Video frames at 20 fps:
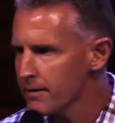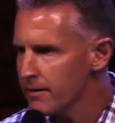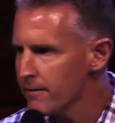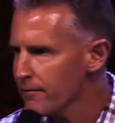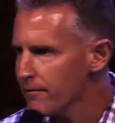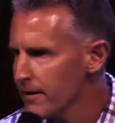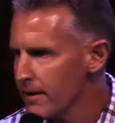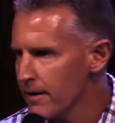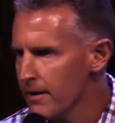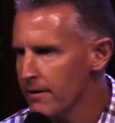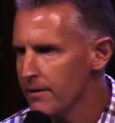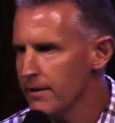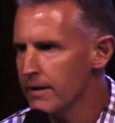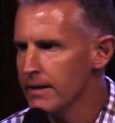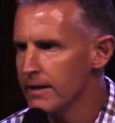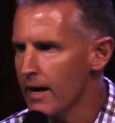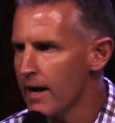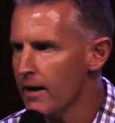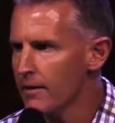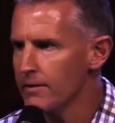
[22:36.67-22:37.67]
the fear and the
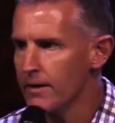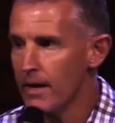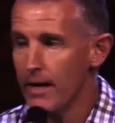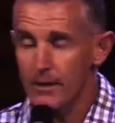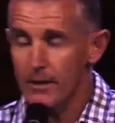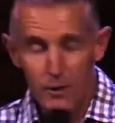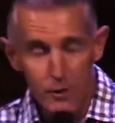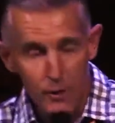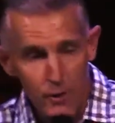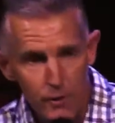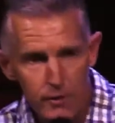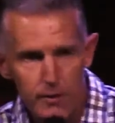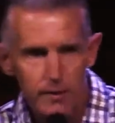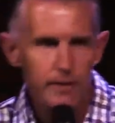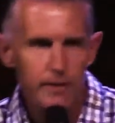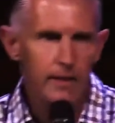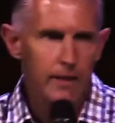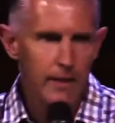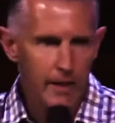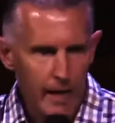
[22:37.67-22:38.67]
doubt, the
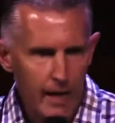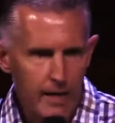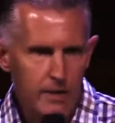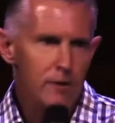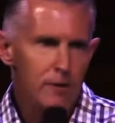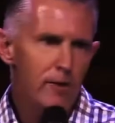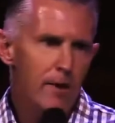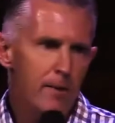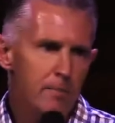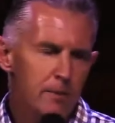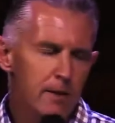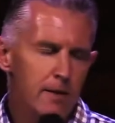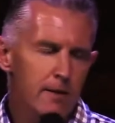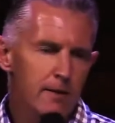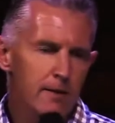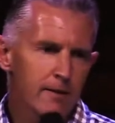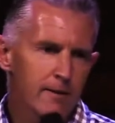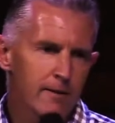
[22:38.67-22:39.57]
uncertainty that has crept in?